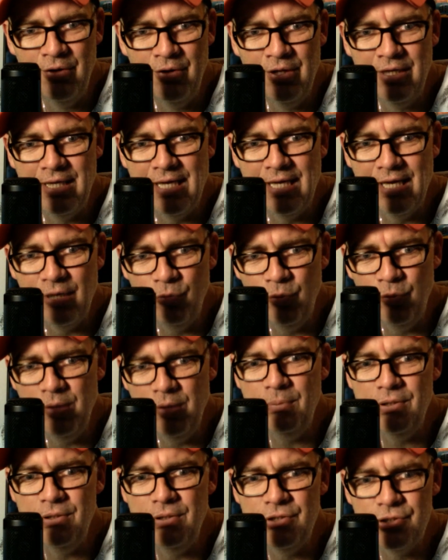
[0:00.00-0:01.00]
Can we
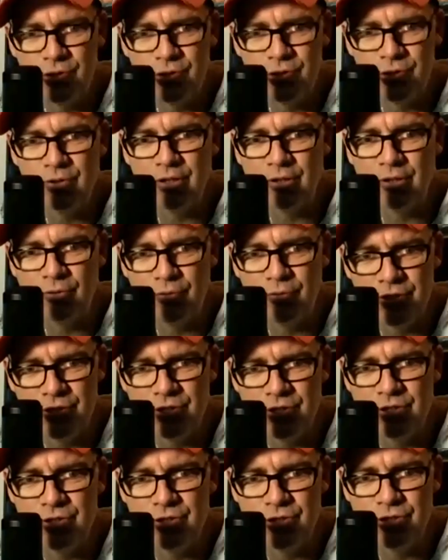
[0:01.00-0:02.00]
be sure that
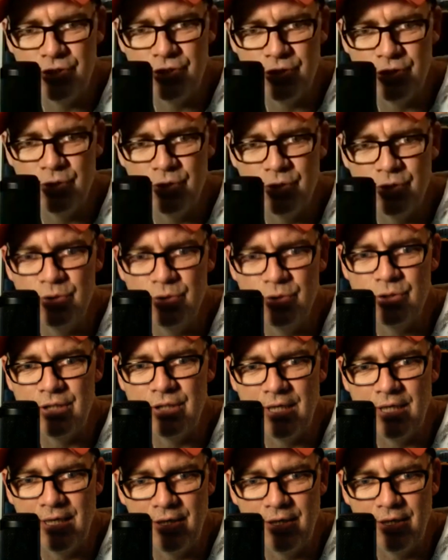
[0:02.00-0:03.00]
Christians, Jews, and
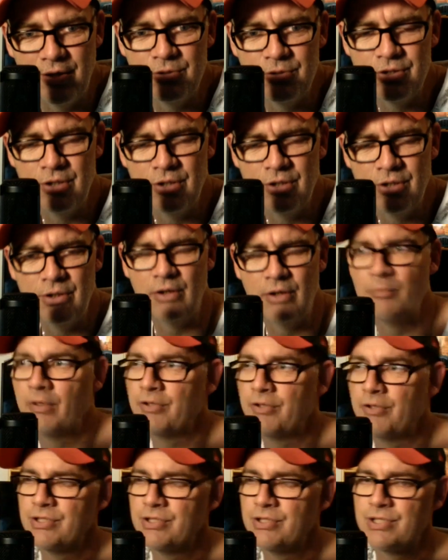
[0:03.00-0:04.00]
Arabs, or I shouldn't say
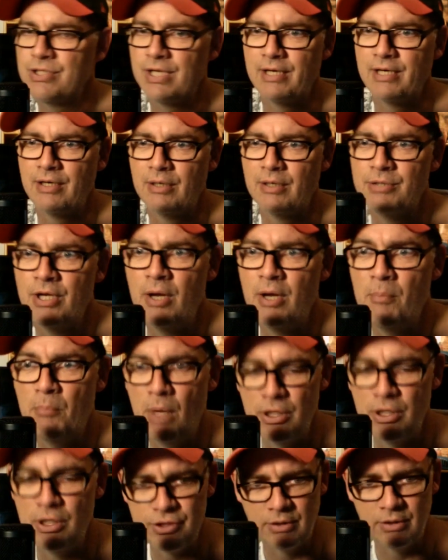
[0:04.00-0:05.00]
Arabs,
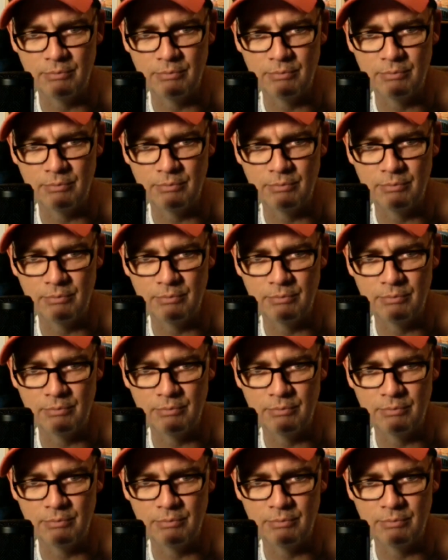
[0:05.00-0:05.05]
Muslims,